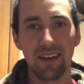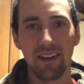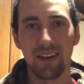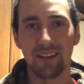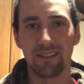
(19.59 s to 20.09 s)

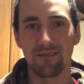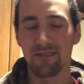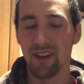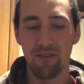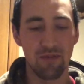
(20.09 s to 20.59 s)
and
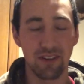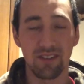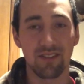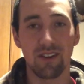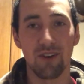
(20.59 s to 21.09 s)
everybody
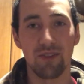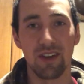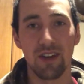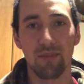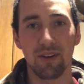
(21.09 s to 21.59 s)
starts calling me a
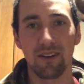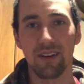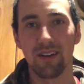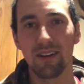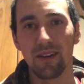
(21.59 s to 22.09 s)

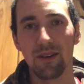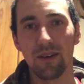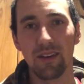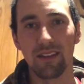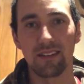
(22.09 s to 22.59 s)
hypocrite,
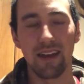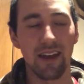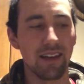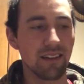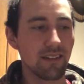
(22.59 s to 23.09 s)
is
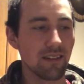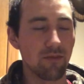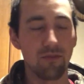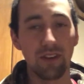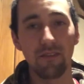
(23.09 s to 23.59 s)
that
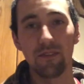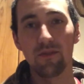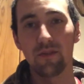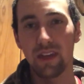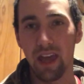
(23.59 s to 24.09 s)
if
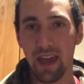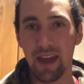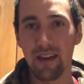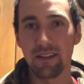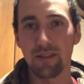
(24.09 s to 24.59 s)
you
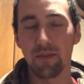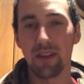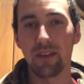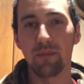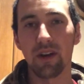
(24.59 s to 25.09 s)
can
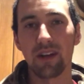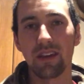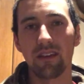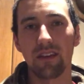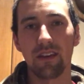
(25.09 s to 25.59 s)
spend the
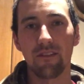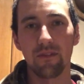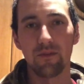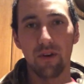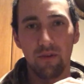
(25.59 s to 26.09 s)
money, if
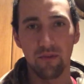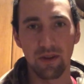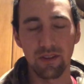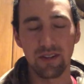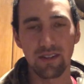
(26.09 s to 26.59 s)
you are
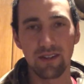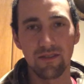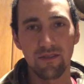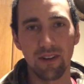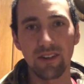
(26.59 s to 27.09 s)
willing to
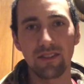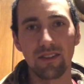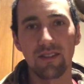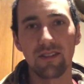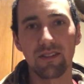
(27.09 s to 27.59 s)
invest
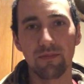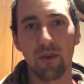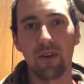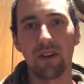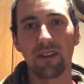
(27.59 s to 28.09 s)
into the
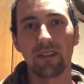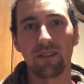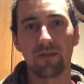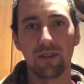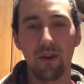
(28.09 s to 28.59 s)
sport,
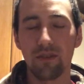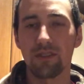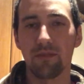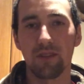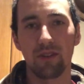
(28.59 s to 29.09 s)
you know it's
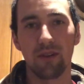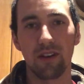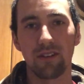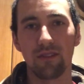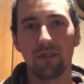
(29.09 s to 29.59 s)
something you want
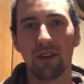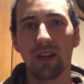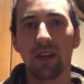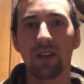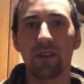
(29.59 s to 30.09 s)
to do,
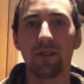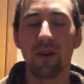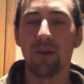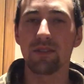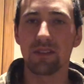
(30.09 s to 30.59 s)
you
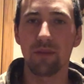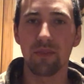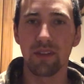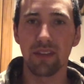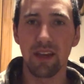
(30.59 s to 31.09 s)
know it's
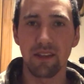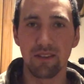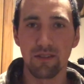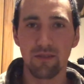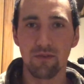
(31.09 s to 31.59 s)
something that
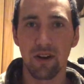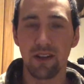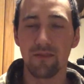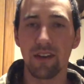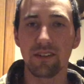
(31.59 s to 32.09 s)
you want to
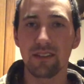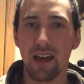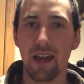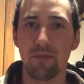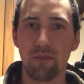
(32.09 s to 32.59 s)
invest
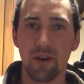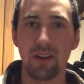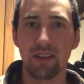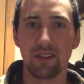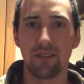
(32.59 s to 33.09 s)
time and
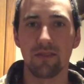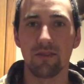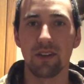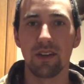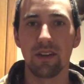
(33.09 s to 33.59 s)
money into,